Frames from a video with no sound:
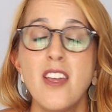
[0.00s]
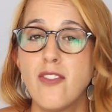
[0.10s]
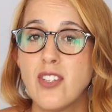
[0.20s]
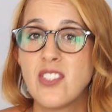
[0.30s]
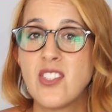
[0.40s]

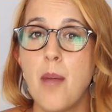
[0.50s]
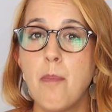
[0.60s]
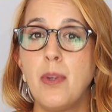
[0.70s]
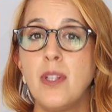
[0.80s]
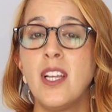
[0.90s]
For
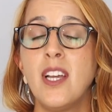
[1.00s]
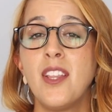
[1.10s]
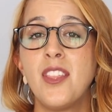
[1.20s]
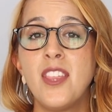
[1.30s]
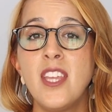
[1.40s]
example,
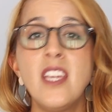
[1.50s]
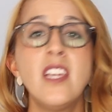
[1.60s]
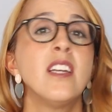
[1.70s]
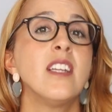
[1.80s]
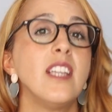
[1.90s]
the
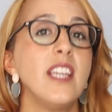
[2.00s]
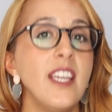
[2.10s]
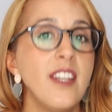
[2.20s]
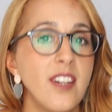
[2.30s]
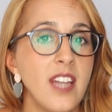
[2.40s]

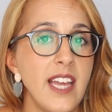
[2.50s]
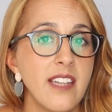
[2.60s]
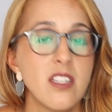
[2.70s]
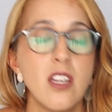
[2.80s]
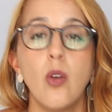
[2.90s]
internet
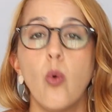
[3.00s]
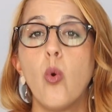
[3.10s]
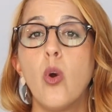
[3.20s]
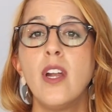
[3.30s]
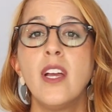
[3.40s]

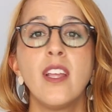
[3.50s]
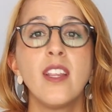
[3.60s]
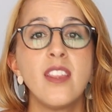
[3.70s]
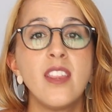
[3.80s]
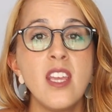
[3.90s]
or
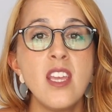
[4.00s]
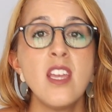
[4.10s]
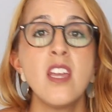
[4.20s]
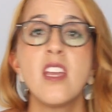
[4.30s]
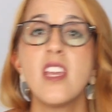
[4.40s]
the
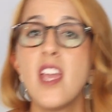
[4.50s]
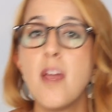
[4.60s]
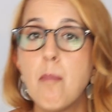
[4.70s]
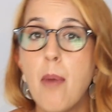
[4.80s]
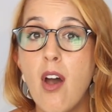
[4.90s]

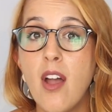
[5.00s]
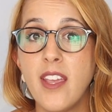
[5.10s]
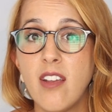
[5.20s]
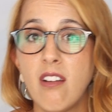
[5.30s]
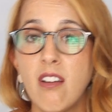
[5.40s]

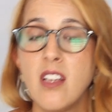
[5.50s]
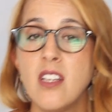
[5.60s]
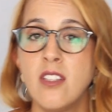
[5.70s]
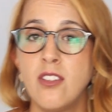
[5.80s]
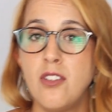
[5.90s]
empire.
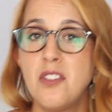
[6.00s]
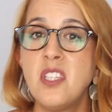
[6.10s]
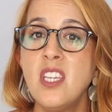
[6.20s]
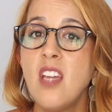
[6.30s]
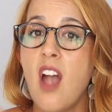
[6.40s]
Do you
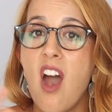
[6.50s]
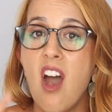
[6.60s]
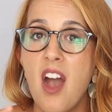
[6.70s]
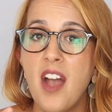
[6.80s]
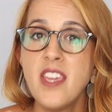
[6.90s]
see
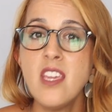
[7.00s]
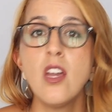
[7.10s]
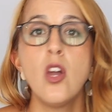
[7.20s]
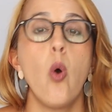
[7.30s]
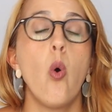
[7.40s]
I
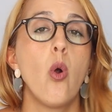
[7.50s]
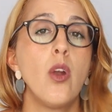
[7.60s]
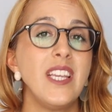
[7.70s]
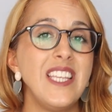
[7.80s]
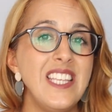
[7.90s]

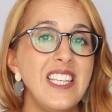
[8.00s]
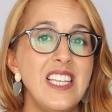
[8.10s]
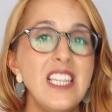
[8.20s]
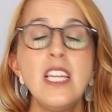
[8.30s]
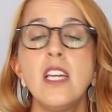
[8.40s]
or
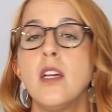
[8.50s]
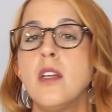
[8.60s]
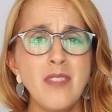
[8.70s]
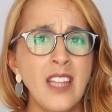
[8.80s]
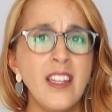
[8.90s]
E?
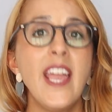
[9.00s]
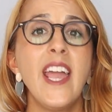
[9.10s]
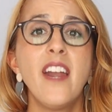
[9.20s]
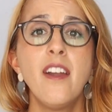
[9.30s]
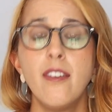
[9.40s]
They
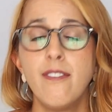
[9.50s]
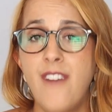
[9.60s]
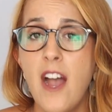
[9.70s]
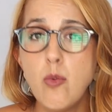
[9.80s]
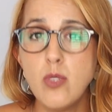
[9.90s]
are
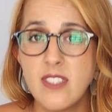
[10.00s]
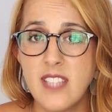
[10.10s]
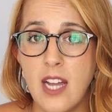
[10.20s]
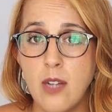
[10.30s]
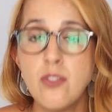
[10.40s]
vowel
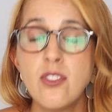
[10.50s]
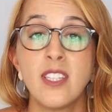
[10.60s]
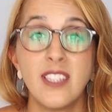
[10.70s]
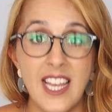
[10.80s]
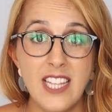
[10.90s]
sounds.
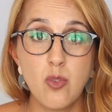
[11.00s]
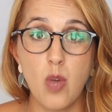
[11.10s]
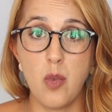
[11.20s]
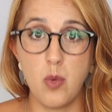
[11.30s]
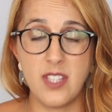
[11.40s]
That's
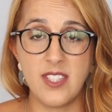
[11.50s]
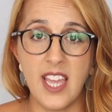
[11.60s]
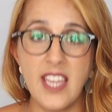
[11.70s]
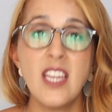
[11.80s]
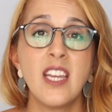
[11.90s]
why we
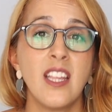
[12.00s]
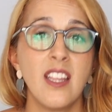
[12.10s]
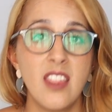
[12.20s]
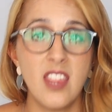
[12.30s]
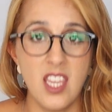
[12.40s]
say
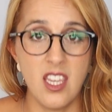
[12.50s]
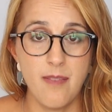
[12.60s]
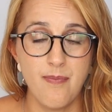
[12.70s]
the.